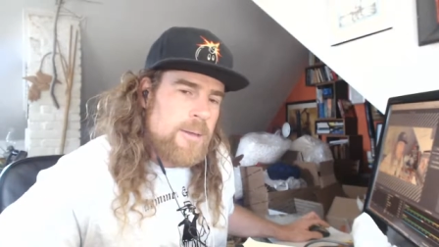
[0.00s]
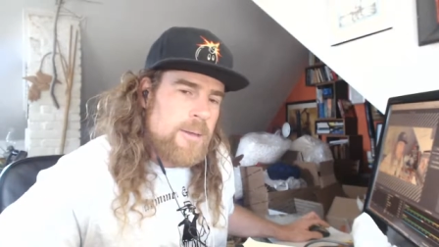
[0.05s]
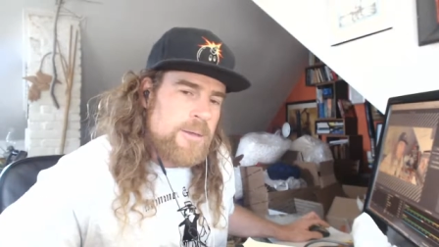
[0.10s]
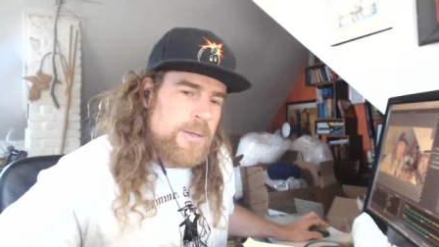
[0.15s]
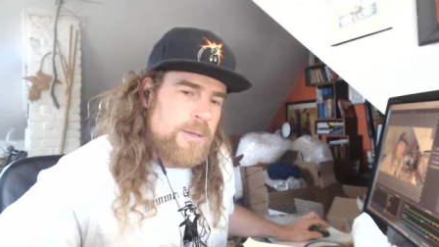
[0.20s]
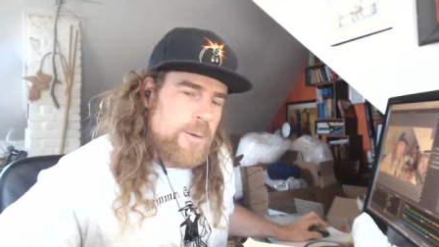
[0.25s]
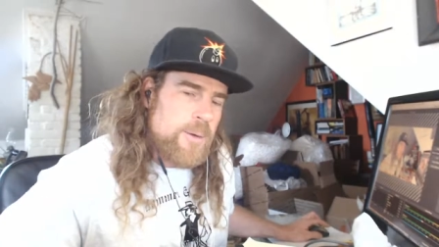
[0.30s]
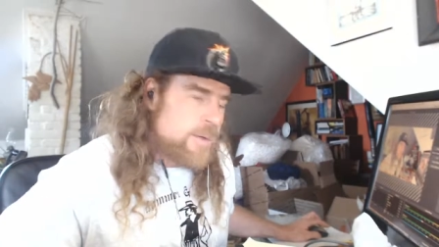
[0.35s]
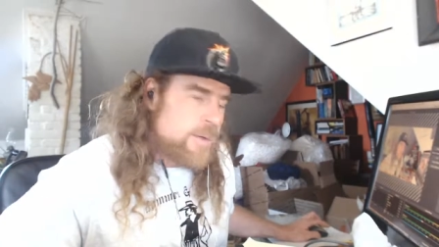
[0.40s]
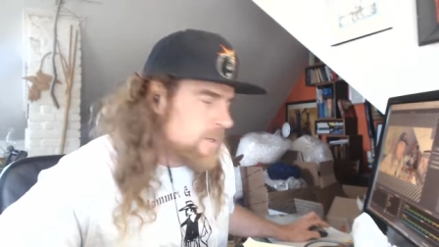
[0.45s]

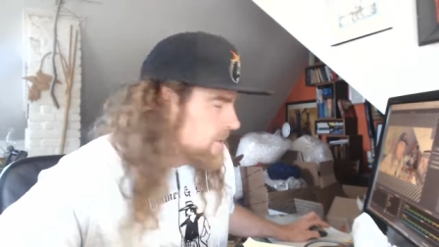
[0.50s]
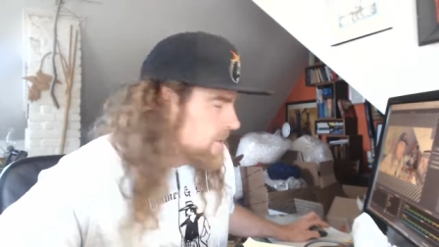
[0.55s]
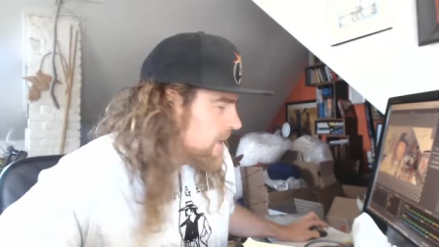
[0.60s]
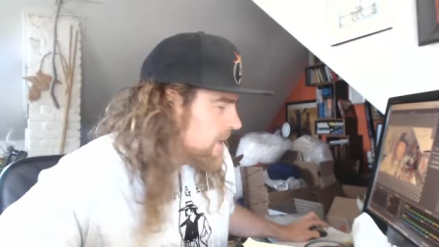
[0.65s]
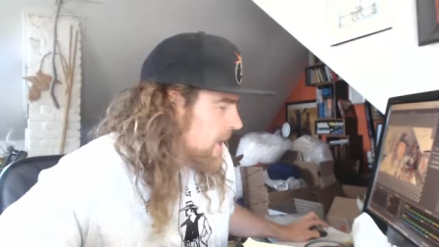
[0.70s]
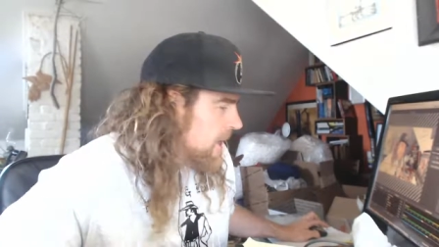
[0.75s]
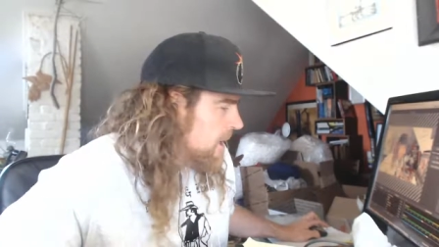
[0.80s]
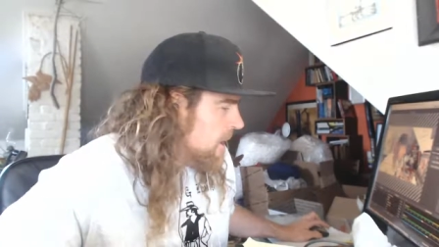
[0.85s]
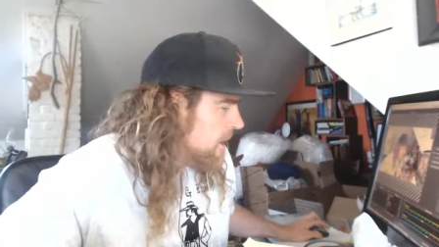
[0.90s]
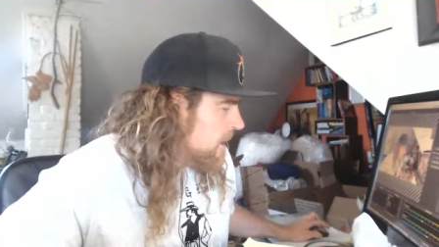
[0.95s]
doing this
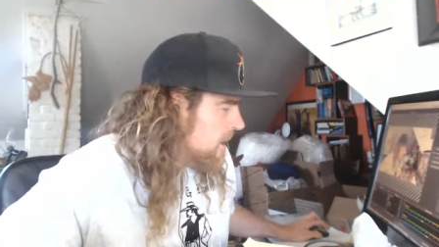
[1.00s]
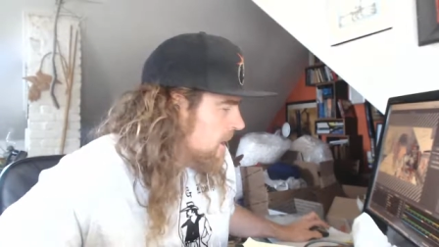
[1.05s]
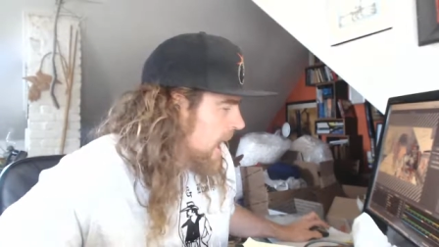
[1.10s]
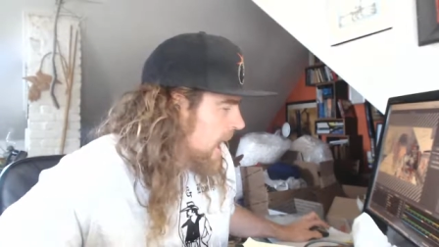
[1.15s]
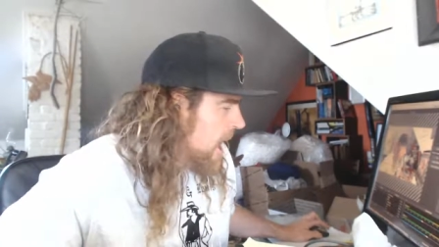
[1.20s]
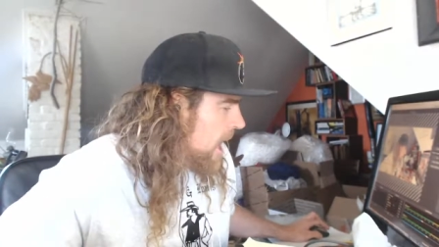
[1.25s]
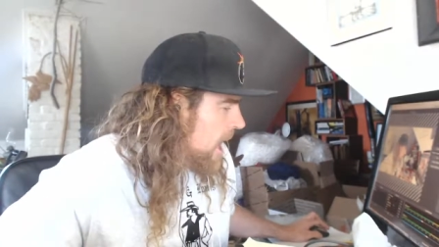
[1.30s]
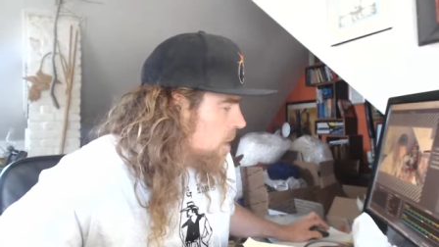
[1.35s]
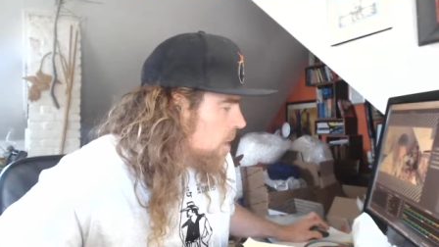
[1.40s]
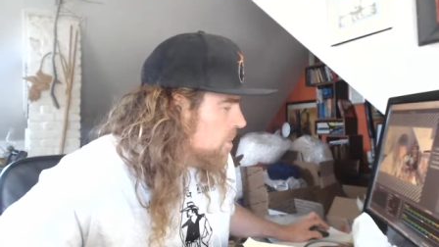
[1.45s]
uh,
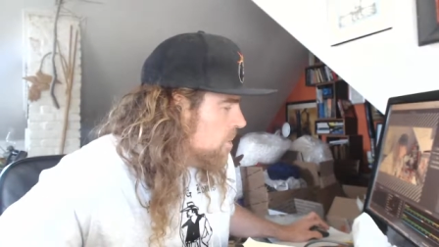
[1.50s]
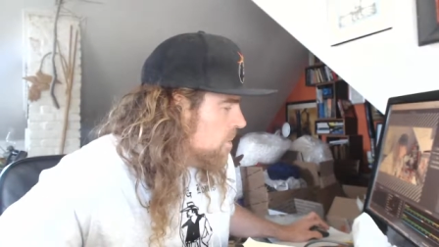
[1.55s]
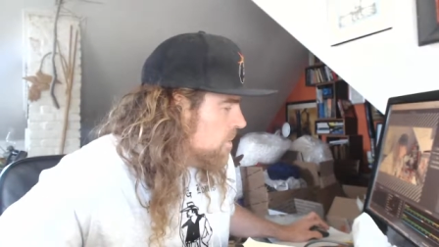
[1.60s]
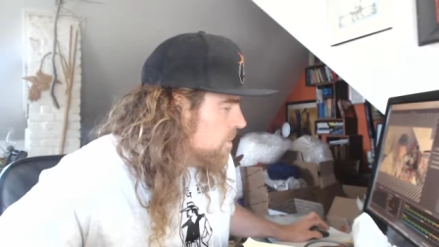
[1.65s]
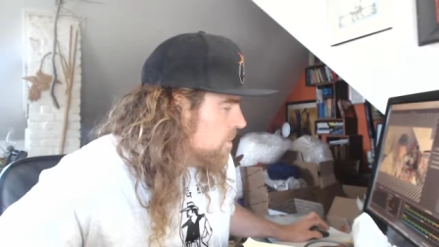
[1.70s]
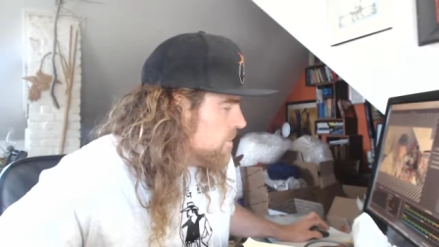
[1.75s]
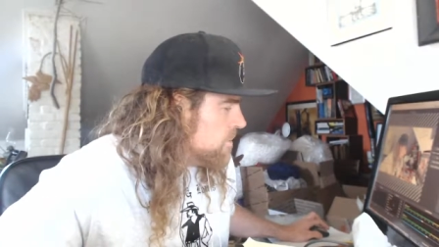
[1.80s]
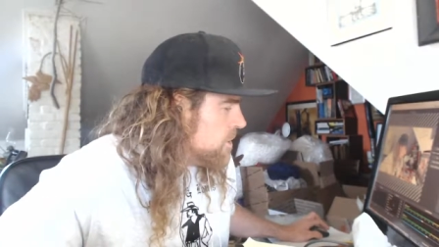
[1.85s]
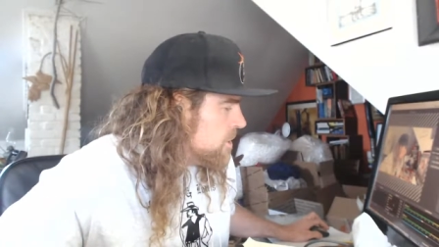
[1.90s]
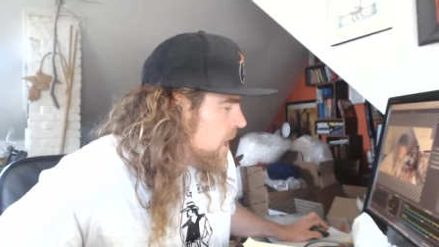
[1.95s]

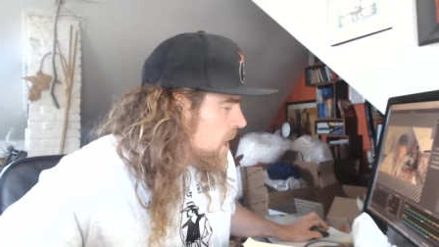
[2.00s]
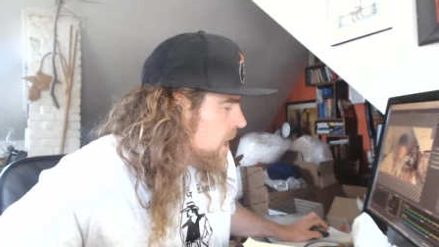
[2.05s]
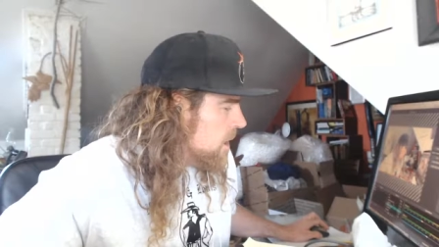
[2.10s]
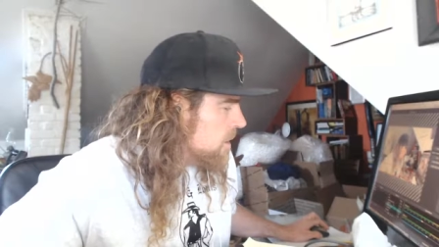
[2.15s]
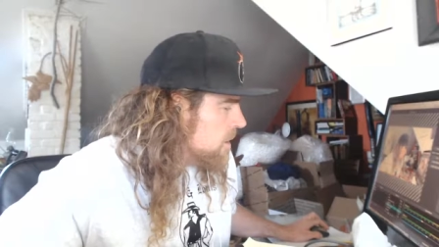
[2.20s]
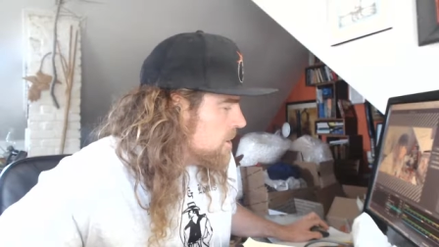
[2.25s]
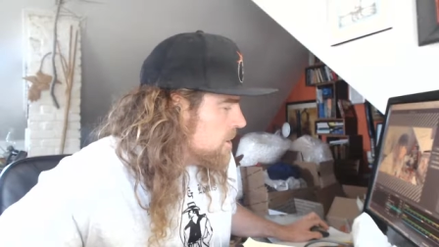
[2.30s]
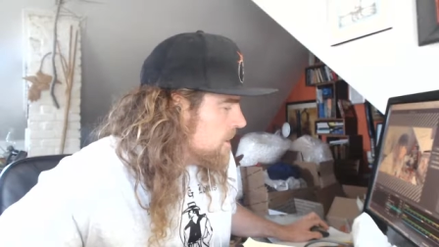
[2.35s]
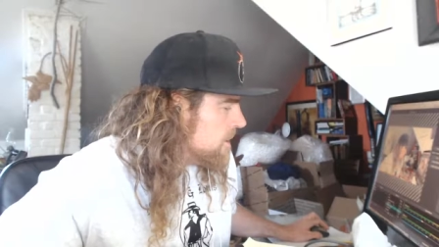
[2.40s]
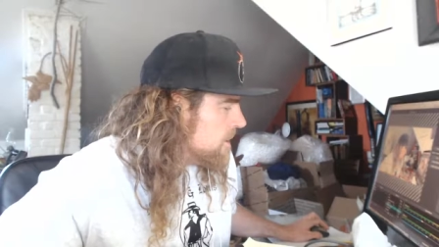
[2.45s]
album
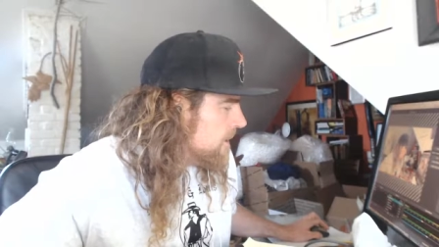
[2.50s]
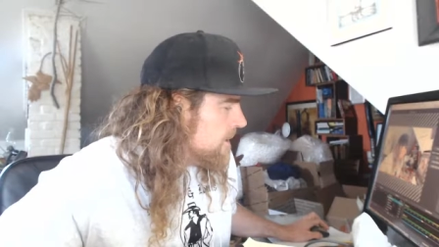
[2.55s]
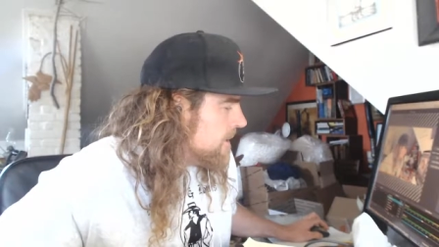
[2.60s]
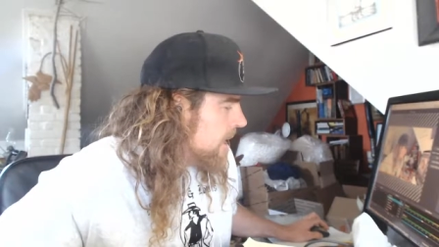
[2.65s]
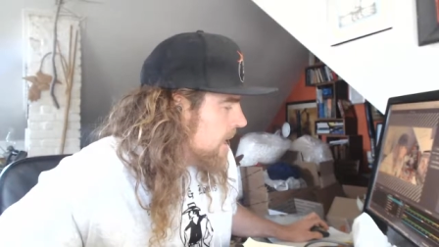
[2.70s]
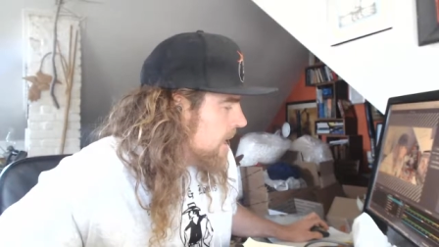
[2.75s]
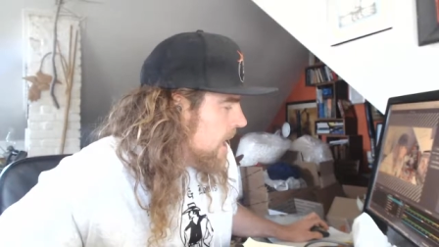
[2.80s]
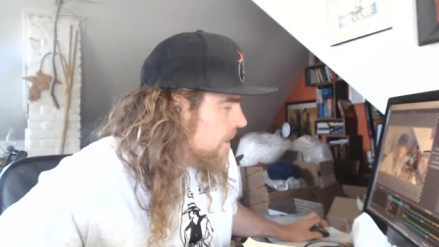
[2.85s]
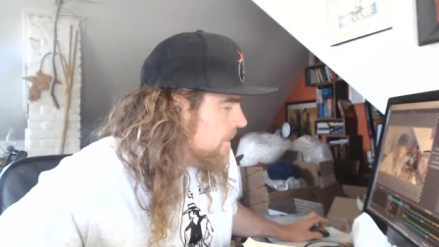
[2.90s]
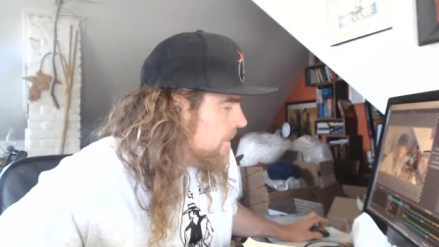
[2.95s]
challenge, ten-day
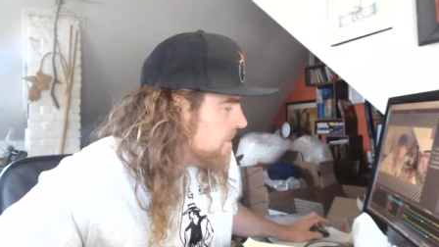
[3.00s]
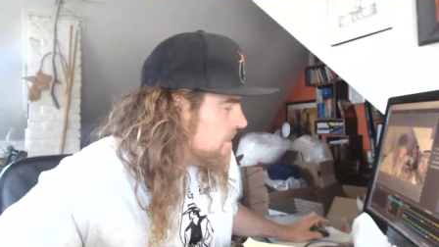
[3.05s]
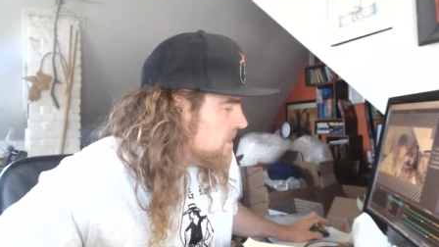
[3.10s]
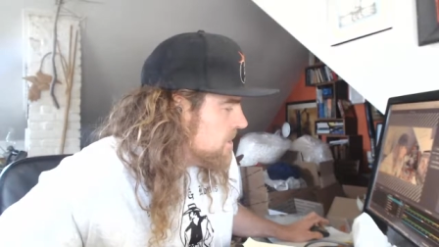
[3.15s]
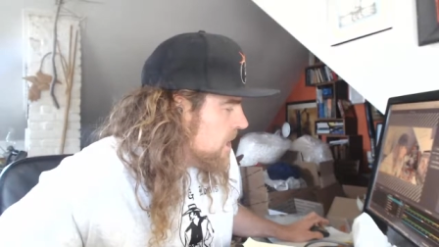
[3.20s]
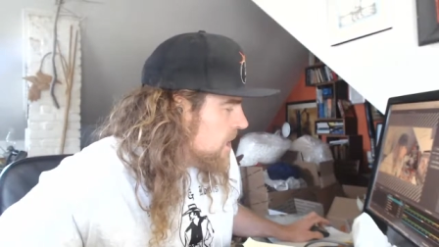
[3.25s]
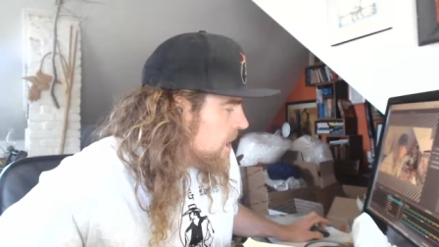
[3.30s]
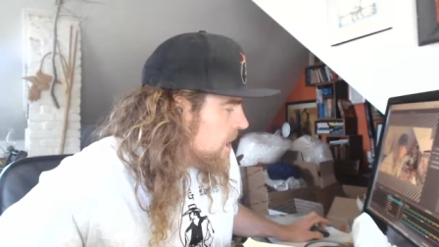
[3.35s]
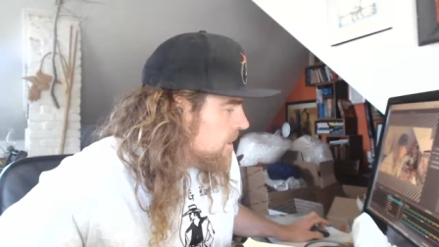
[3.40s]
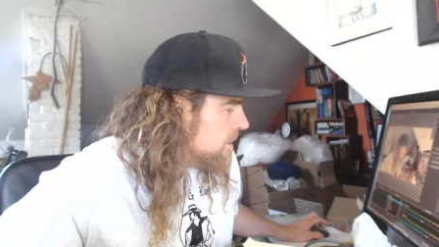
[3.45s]
album
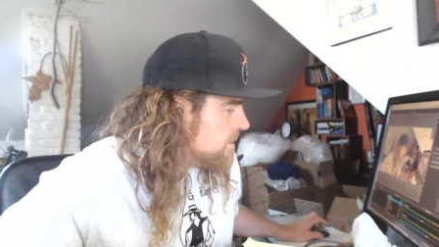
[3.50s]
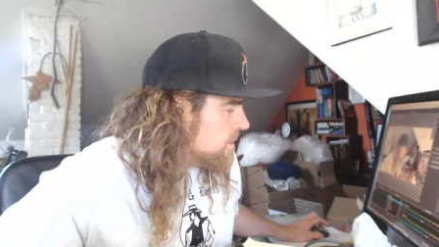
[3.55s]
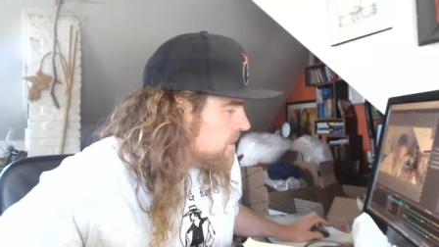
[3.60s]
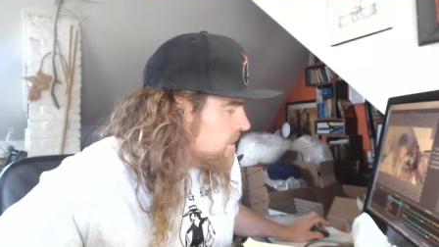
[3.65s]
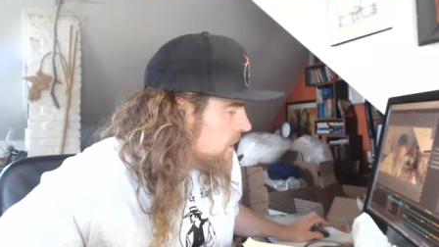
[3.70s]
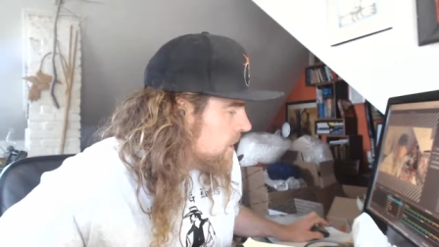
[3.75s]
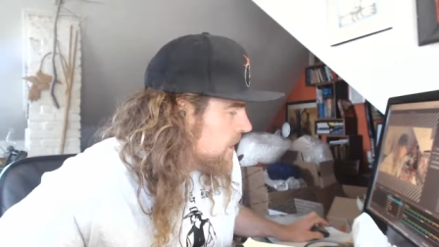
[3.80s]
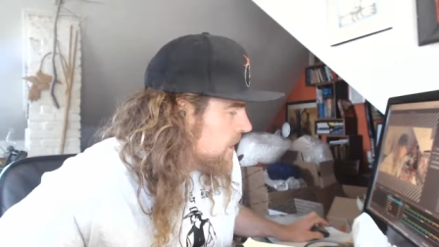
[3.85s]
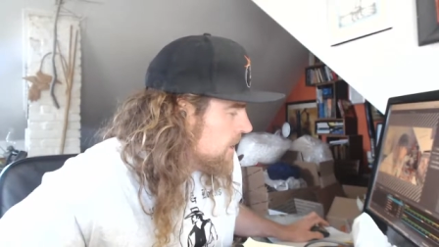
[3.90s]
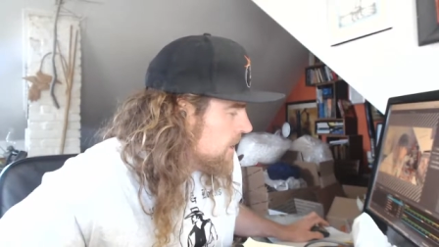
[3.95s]
challenge,